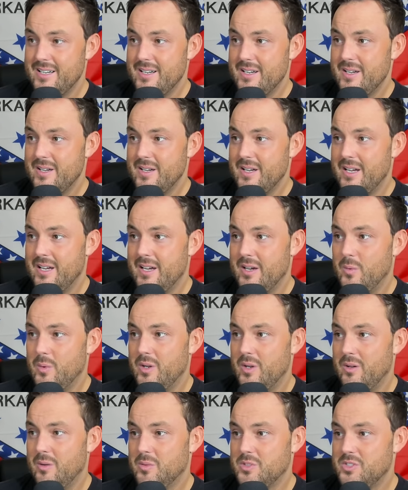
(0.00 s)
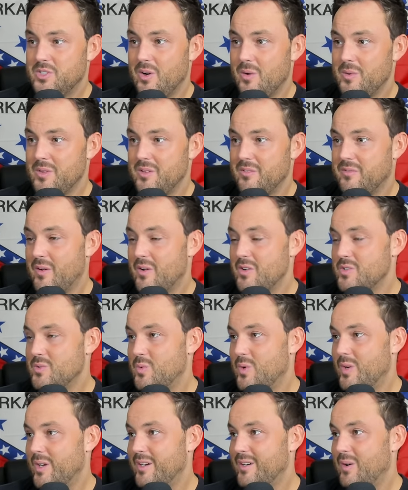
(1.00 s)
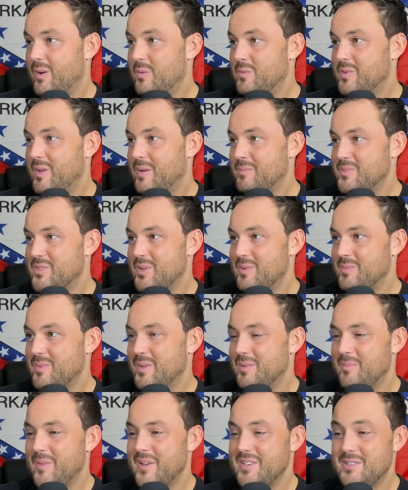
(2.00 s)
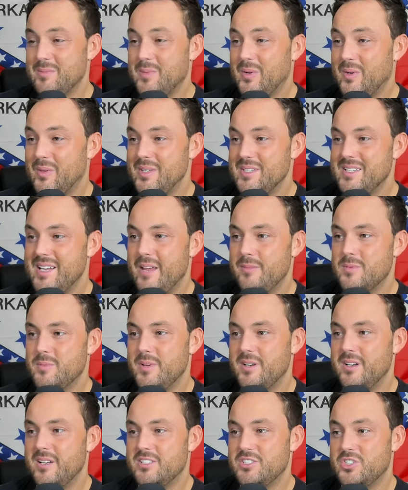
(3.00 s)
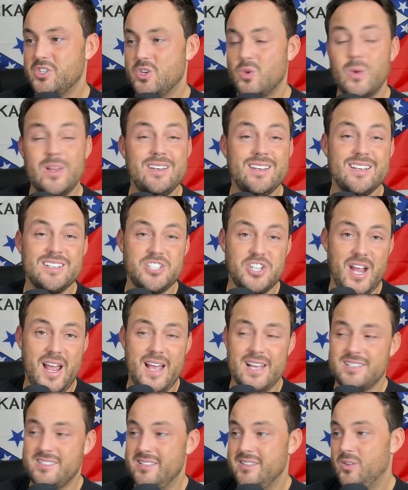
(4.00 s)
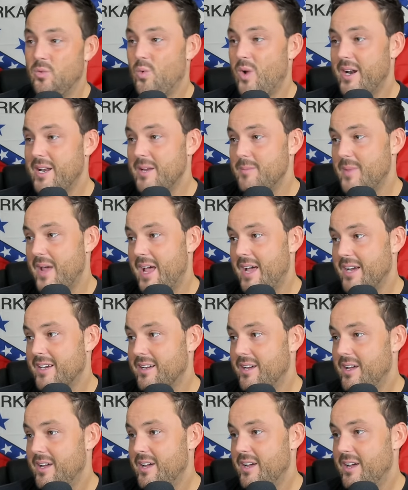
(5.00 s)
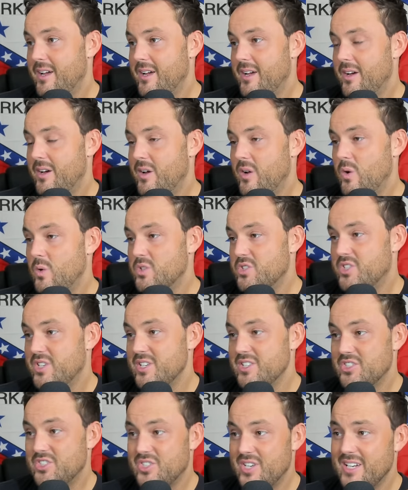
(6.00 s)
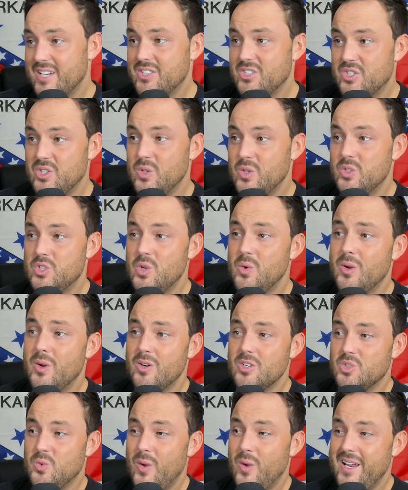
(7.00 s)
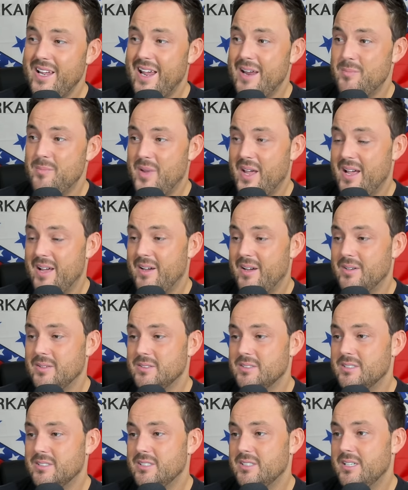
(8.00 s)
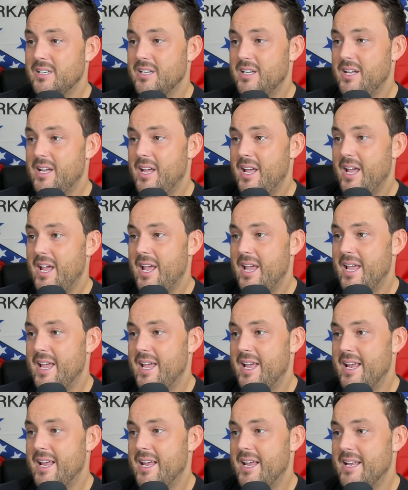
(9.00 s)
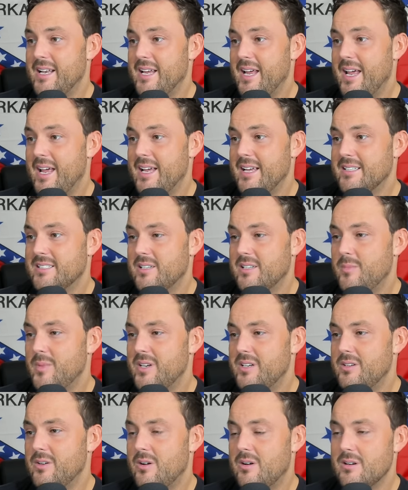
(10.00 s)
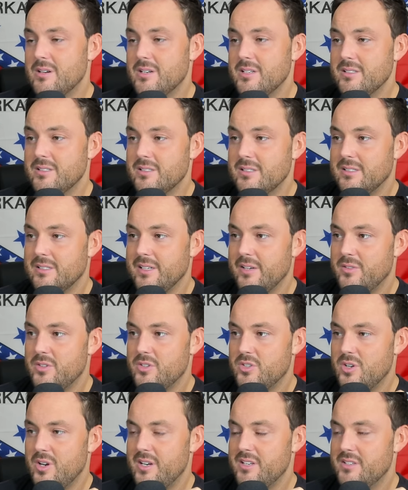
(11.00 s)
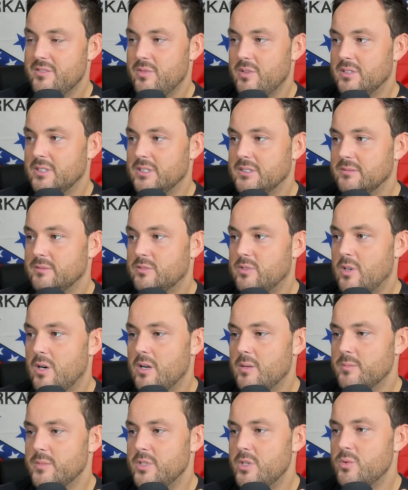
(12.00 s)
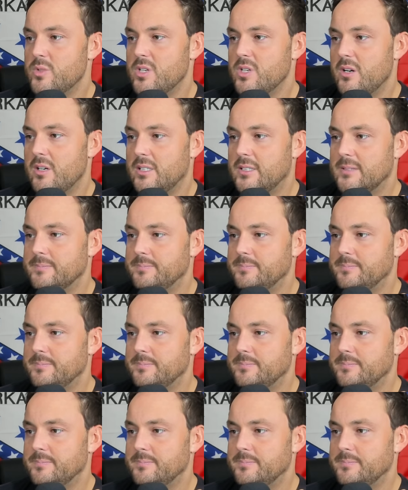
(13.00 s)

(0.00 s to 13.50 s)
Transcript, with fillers: Uh, we'll start with the first one, and hopefully, I'm sure I'm going to mess up all these names, but it's Jaquindon Jackson, the running back, who is six two, two twenty-eight pounds, and has committed to Arkansas after transferring from Utah.